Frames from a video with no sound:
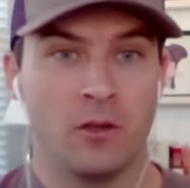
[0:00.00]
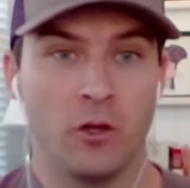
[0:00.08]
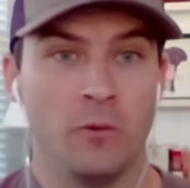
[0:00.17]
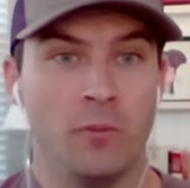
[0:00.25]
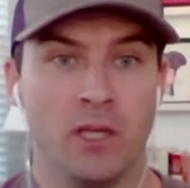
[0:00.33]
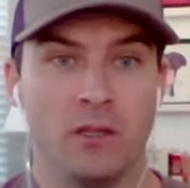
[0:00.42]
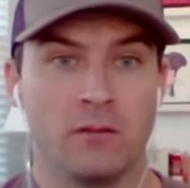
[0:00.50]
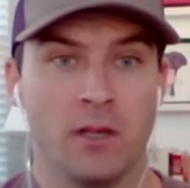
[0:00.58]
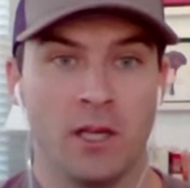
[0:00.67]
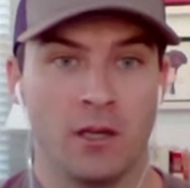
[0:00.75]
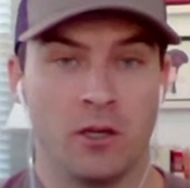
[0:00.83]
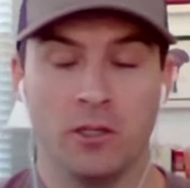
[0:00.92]
They could
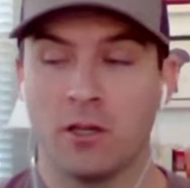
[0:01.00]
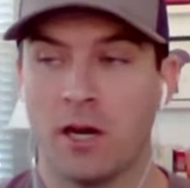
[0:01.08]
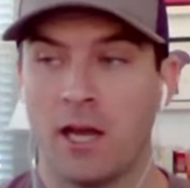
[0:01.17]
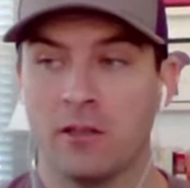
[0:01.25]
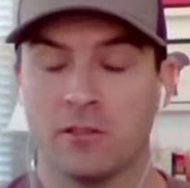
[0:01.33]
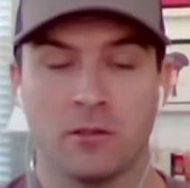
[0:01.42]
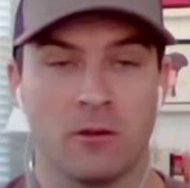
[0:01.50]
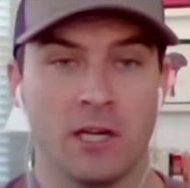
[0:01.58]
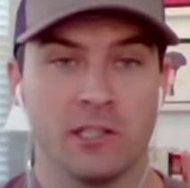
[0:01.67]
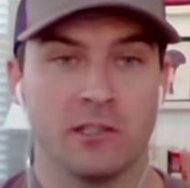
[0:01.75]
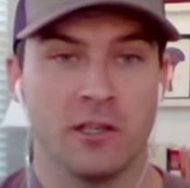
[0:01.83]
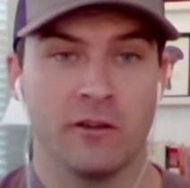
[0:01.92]
be. It could turn out
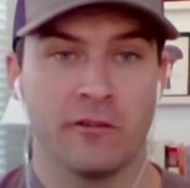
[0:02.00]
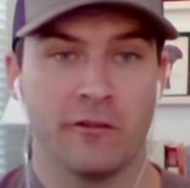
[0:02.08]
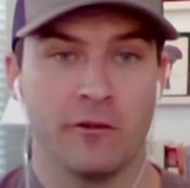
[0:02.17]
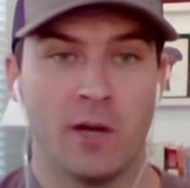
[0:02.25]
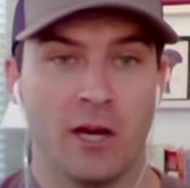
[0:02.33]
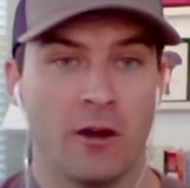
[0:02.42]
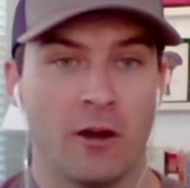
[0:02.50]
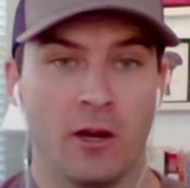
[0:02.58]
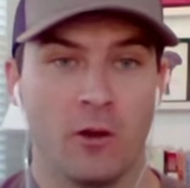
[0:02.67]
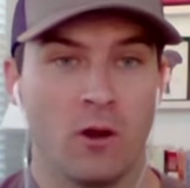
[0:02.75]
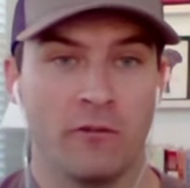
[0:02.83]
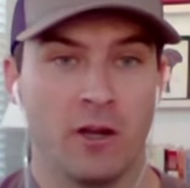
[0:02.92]
it's the greatest thing for
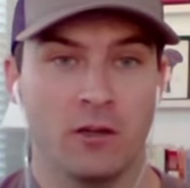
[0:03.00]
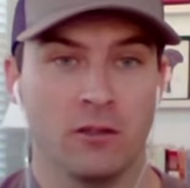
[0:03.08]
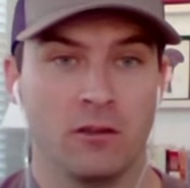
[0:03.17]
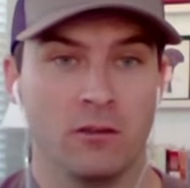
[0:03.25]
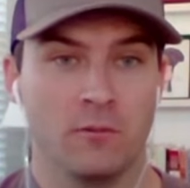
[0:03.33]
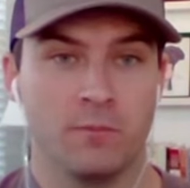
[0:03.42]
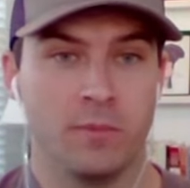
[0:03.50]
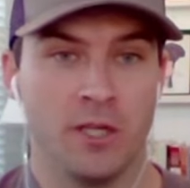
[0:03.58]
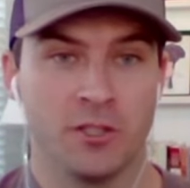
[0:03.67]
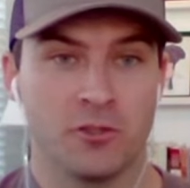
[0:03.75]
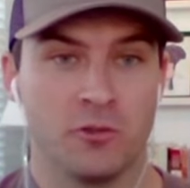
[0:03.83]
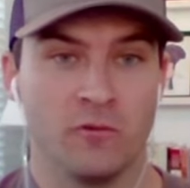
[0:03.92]
migrating waterfowl in
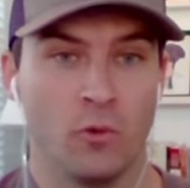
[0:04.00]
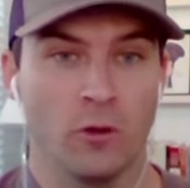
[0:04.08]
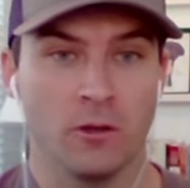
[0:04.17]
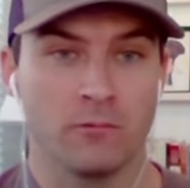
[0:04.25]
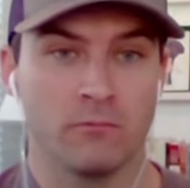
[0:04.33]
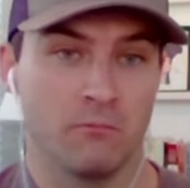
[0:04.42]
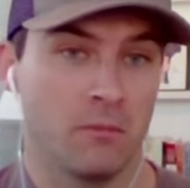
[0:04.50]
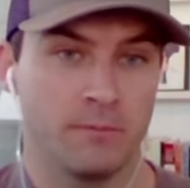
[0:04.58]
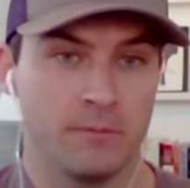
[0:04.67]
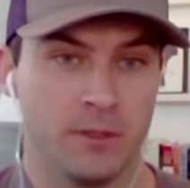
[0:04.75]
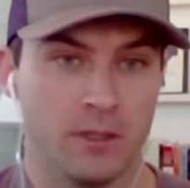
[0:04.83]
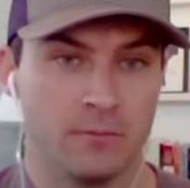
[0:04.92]
the history of the world.
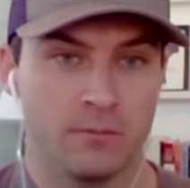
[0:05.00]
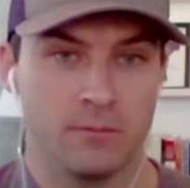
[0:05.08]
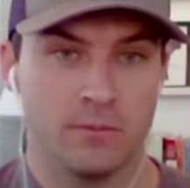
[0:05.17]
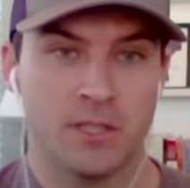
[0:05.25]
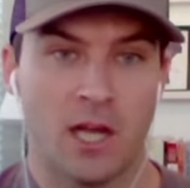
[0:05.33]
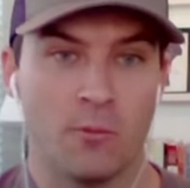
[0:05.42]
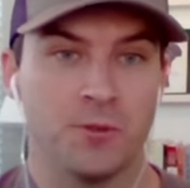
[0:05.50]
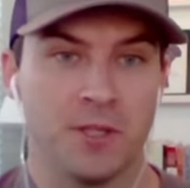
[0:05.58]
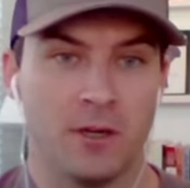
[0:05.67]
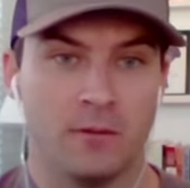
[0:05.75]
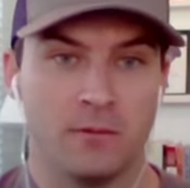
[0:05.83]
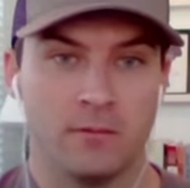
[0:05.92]
You know,
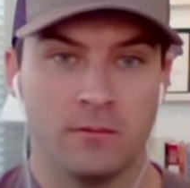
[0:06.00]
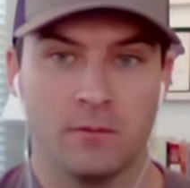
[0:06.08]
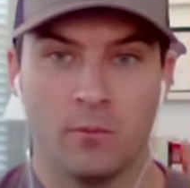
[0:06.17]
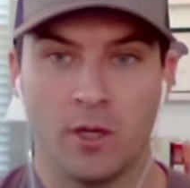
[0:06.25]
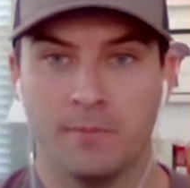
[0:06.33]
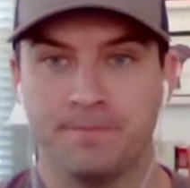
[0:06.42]
time will tell.